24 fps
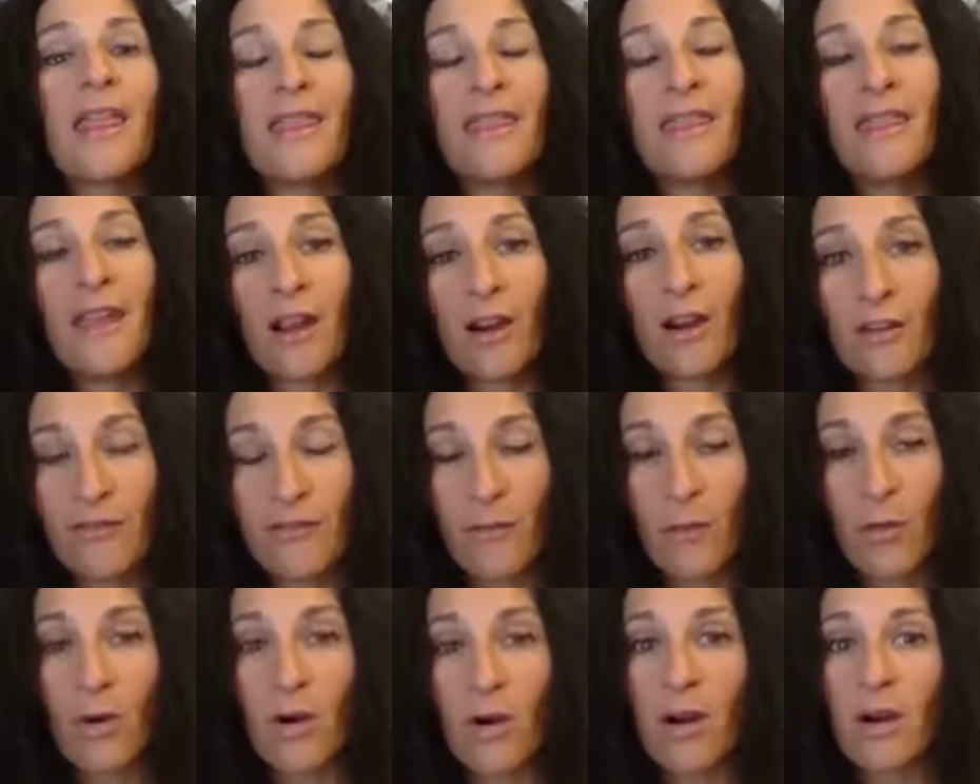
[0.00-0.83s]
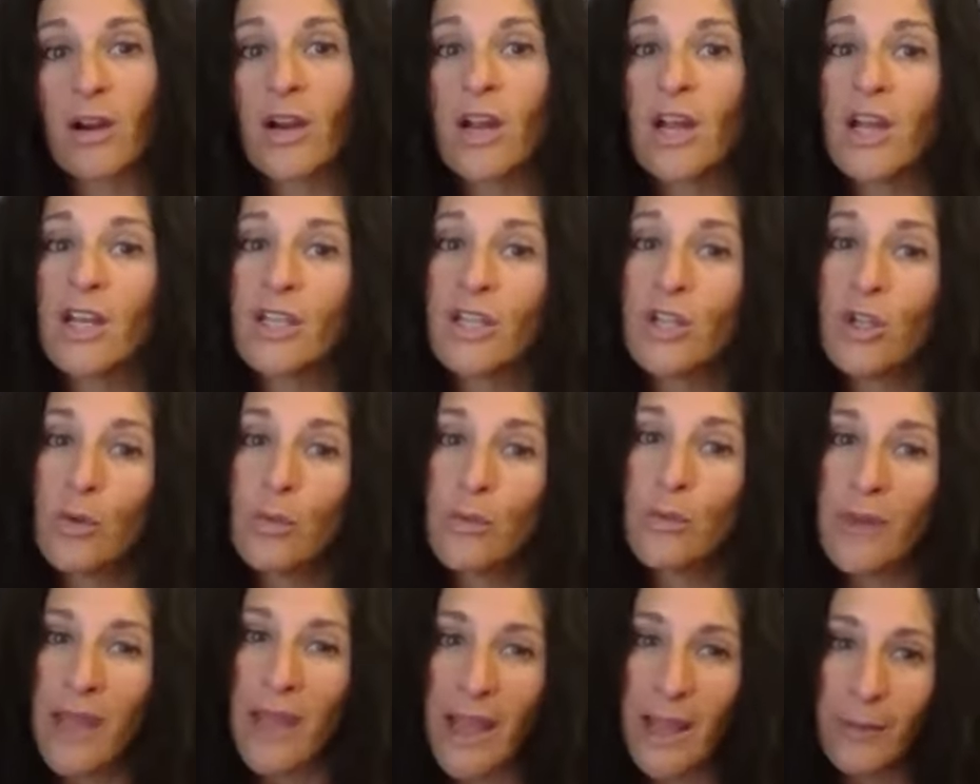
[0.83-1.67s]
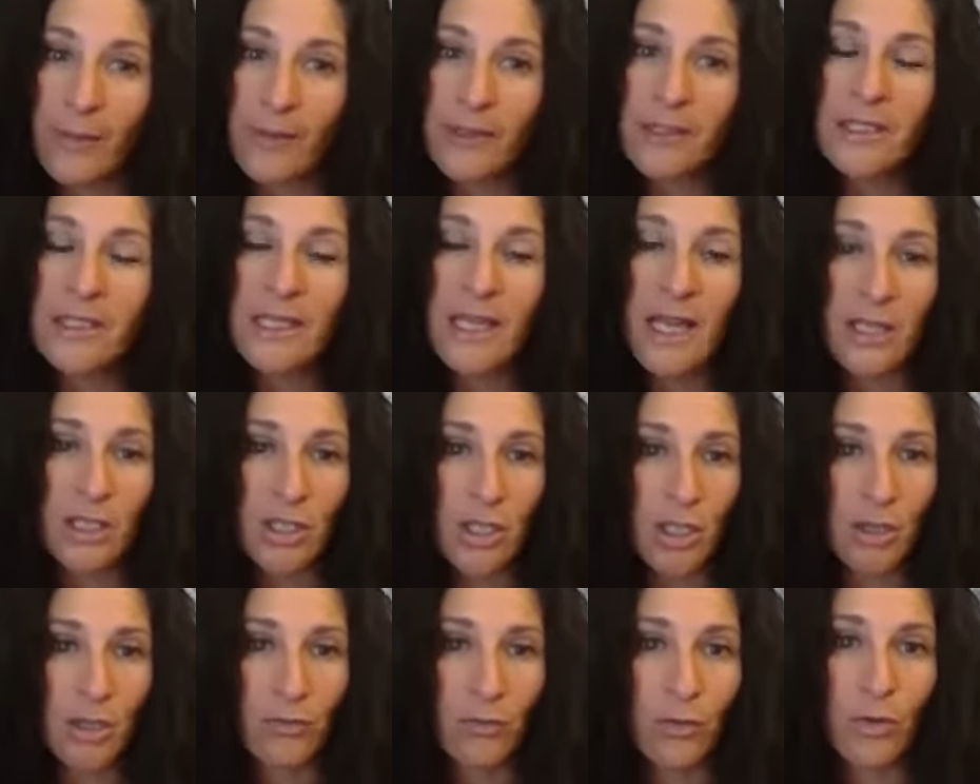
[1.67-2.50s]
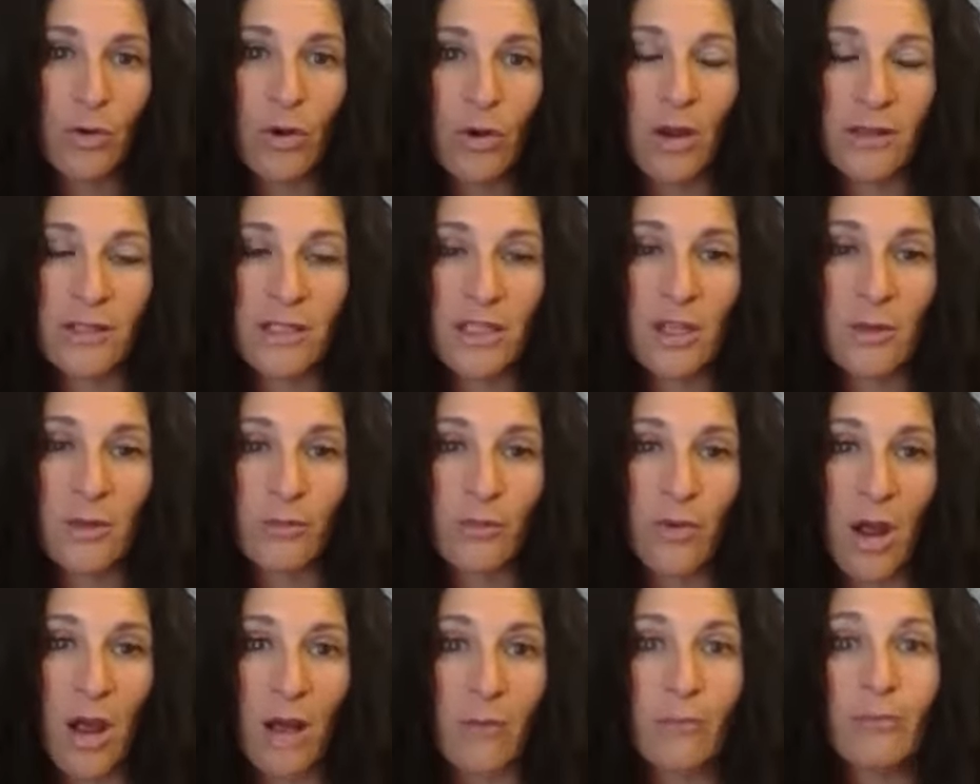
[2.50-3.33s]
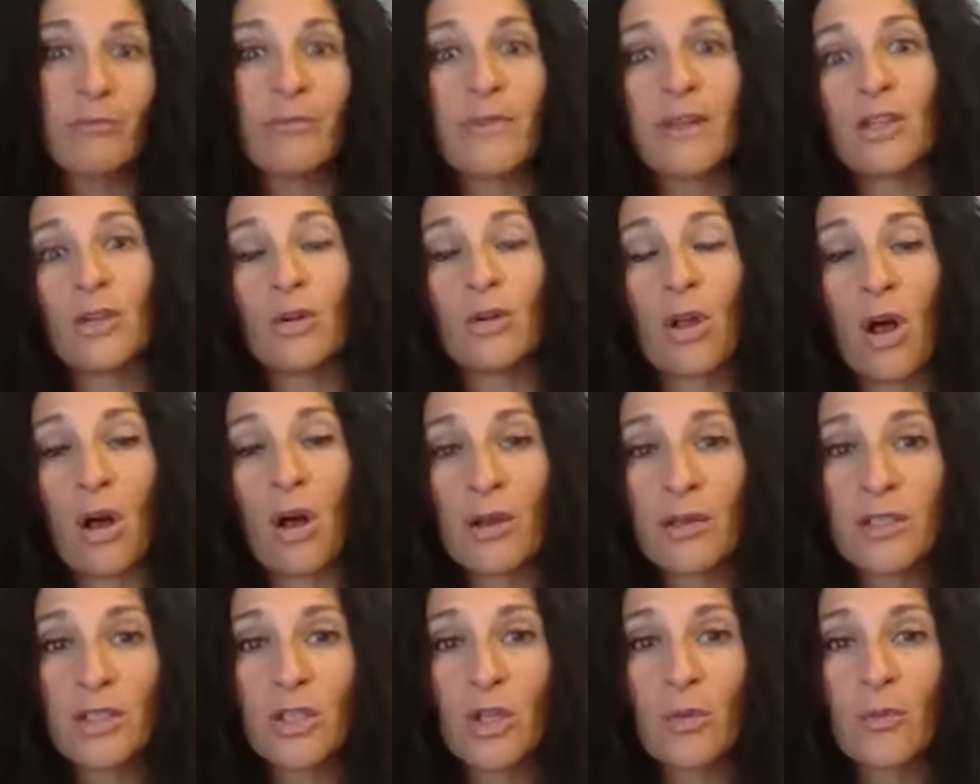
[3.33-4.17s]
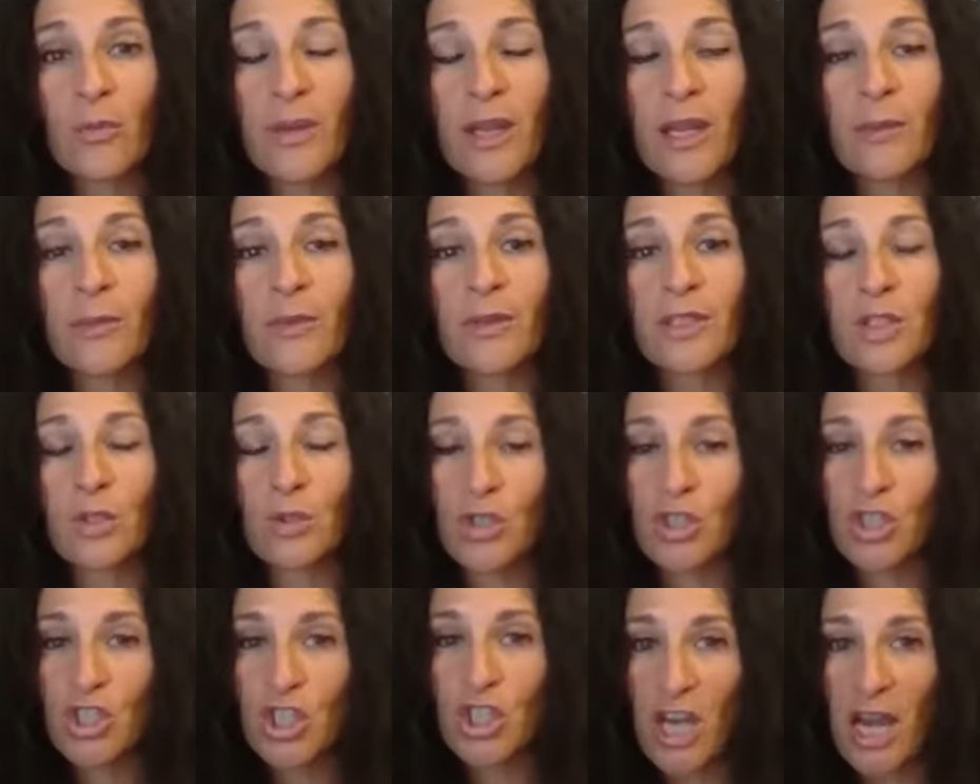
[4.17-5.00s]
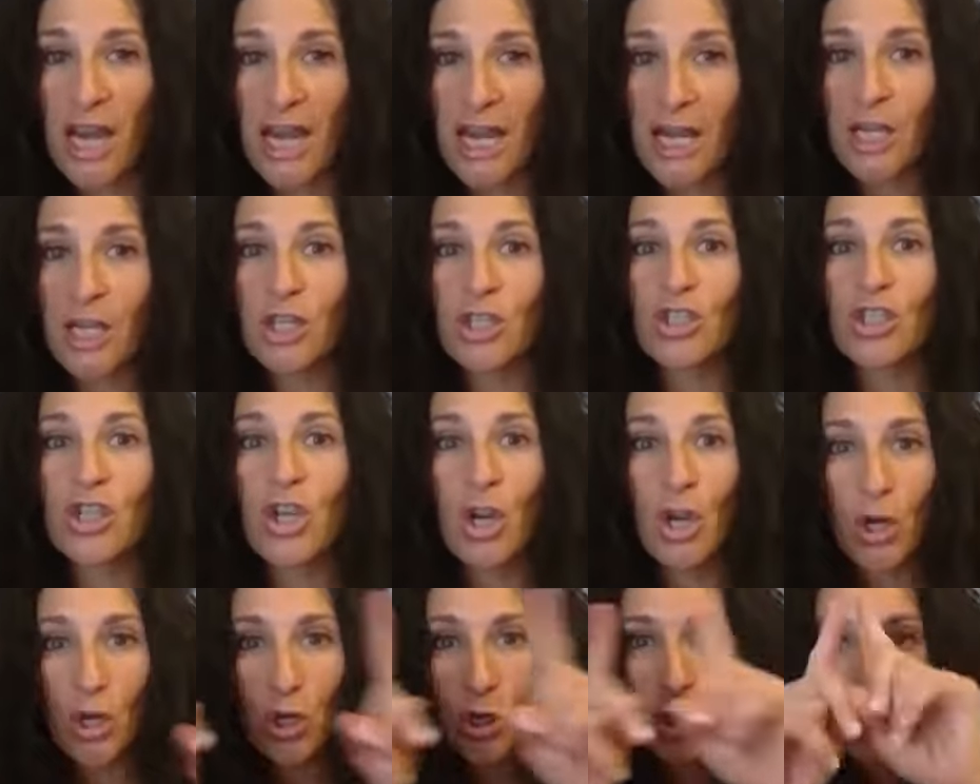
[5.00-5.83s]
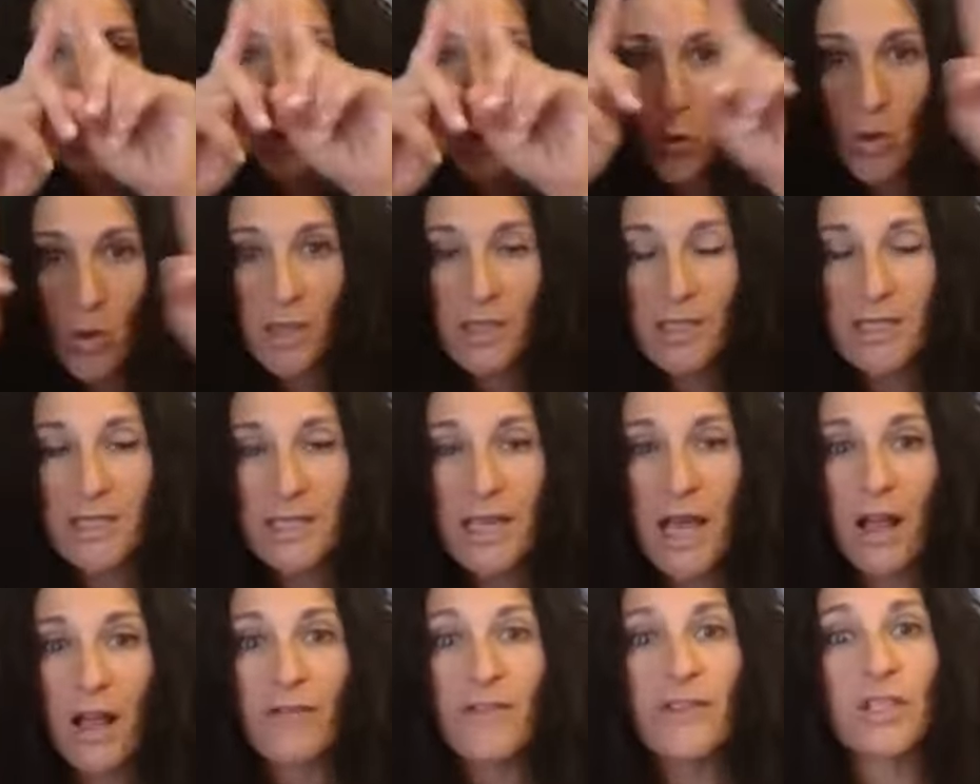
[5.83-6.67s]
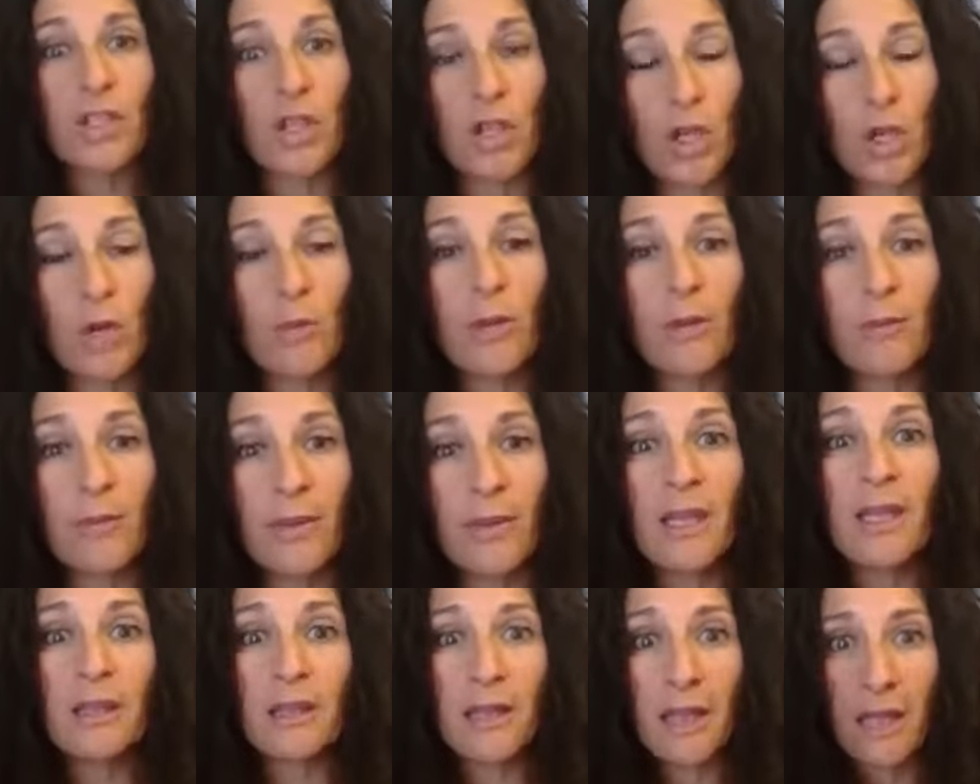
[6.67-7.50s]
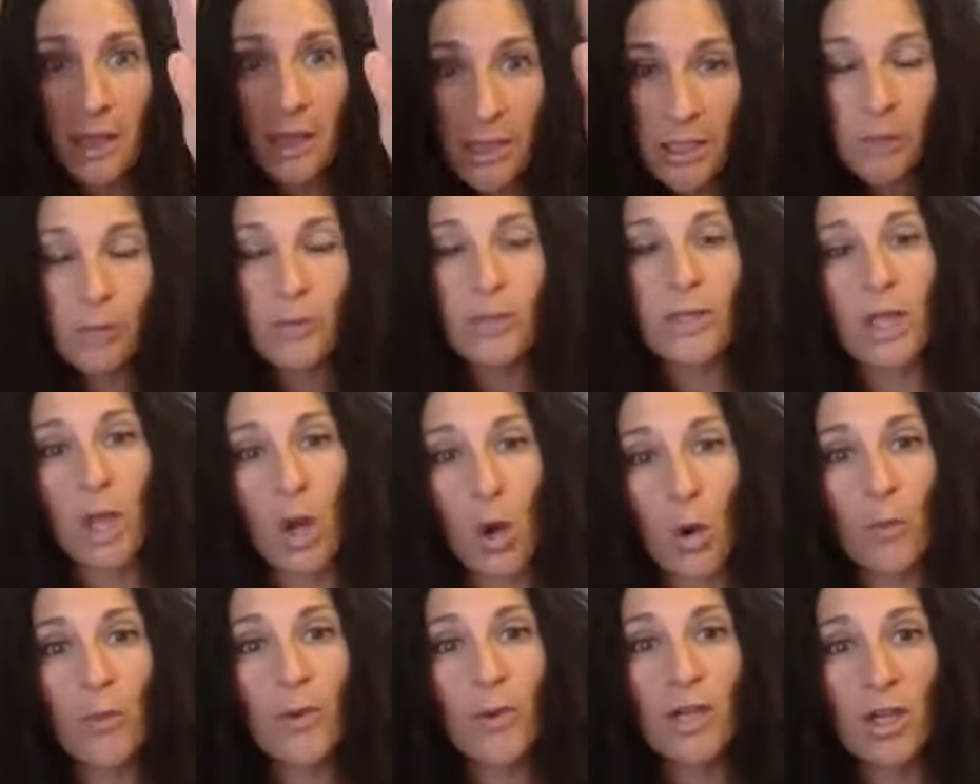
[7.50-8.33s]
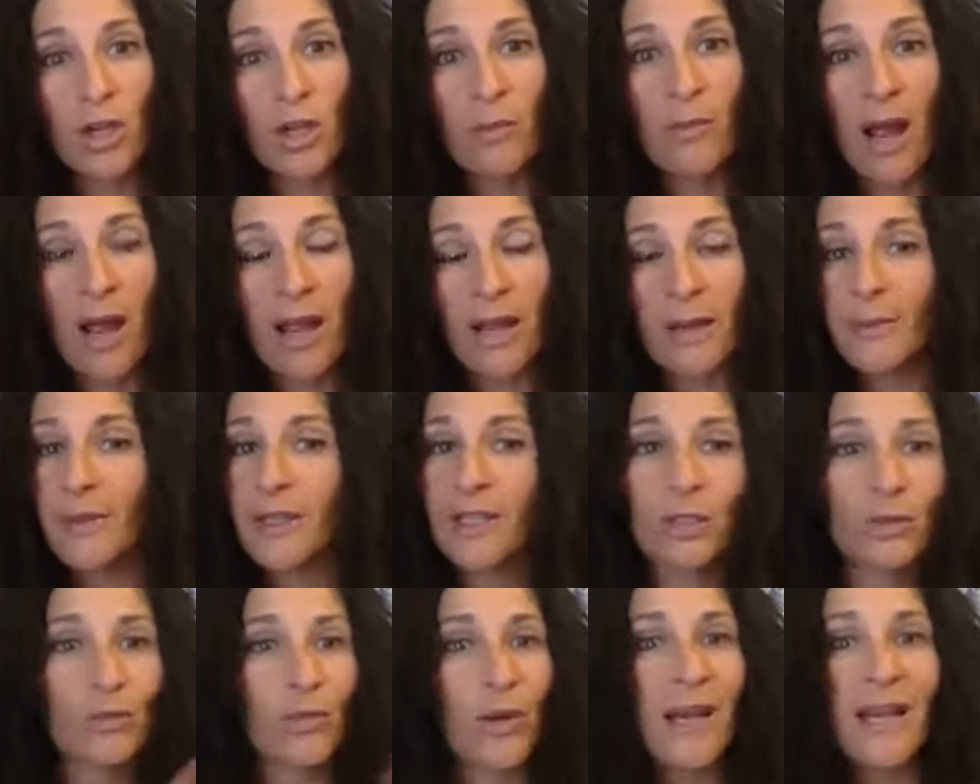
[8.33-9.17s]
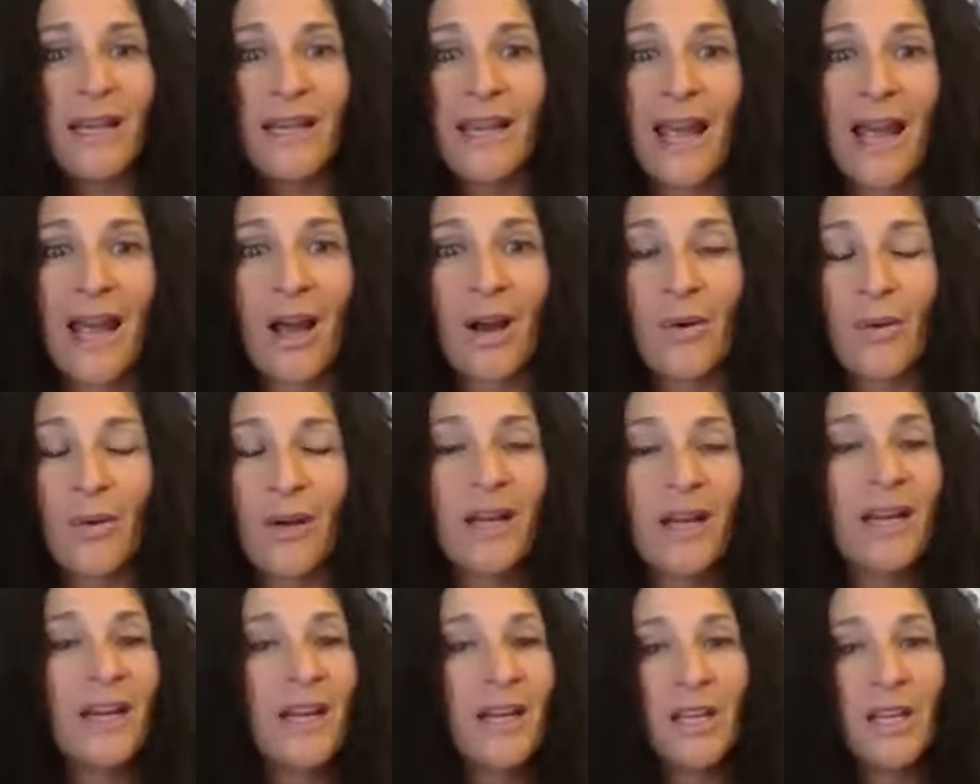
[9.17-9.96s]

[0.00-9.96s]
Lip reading: Therefore, you'll be able to get to the root cause of the problem, and you'll also be able to change yourself as a human being, like literally open your mind, because right now